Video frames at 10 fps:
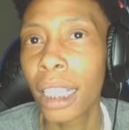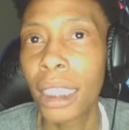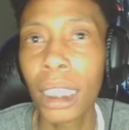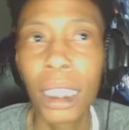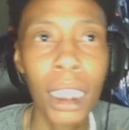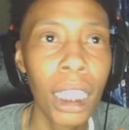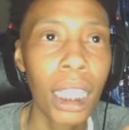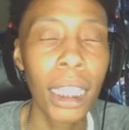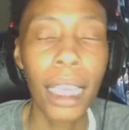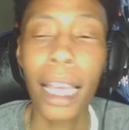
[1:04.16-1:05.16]
to
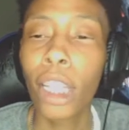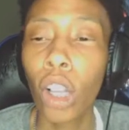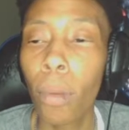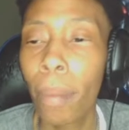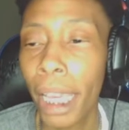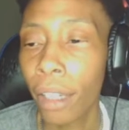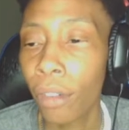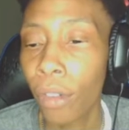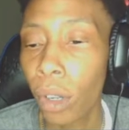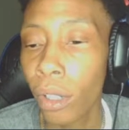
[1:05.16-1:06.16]
kind of go back and
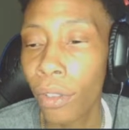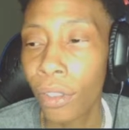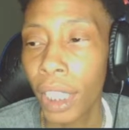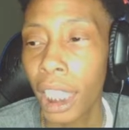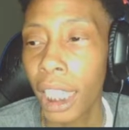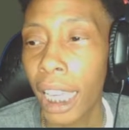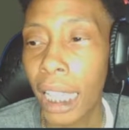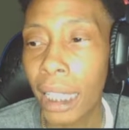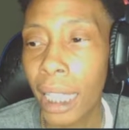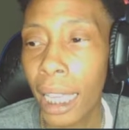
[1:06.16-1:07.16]
forth.
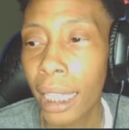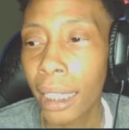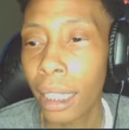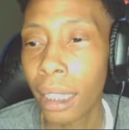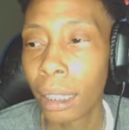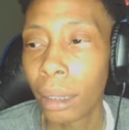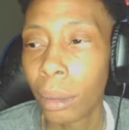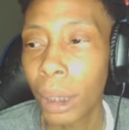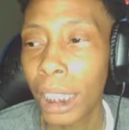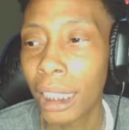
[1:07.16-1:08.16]
And then
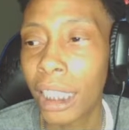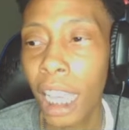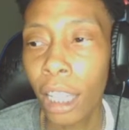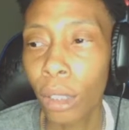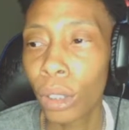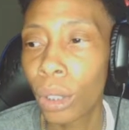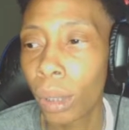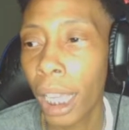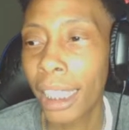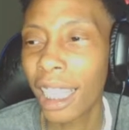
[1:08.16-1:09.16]
we get down to
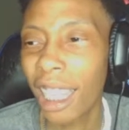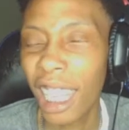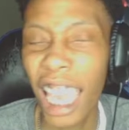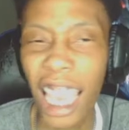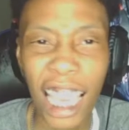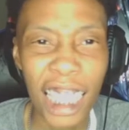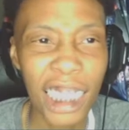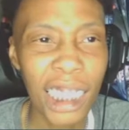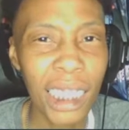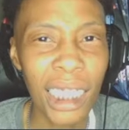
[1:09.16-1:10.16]
like the
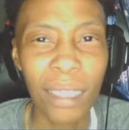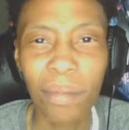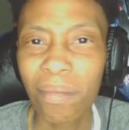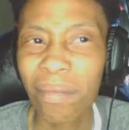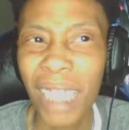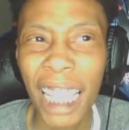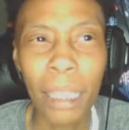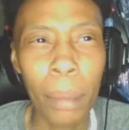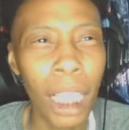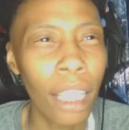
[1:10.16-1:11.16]
last, had
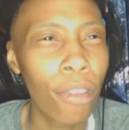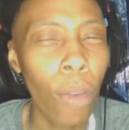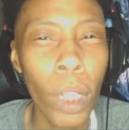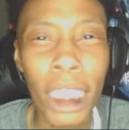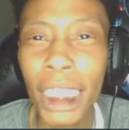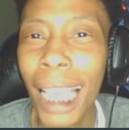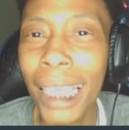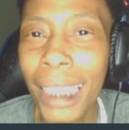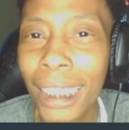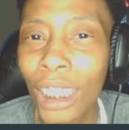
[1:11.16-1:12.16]
to be like 40
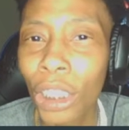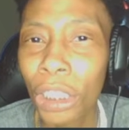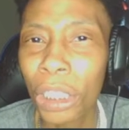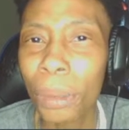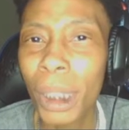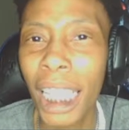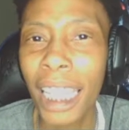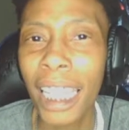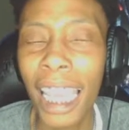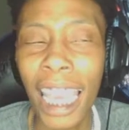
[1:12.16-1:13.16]
seconds, you know what I'm
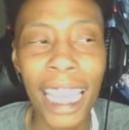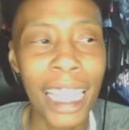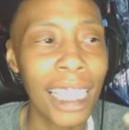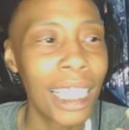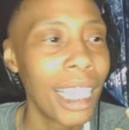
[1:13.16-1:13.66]
saying? And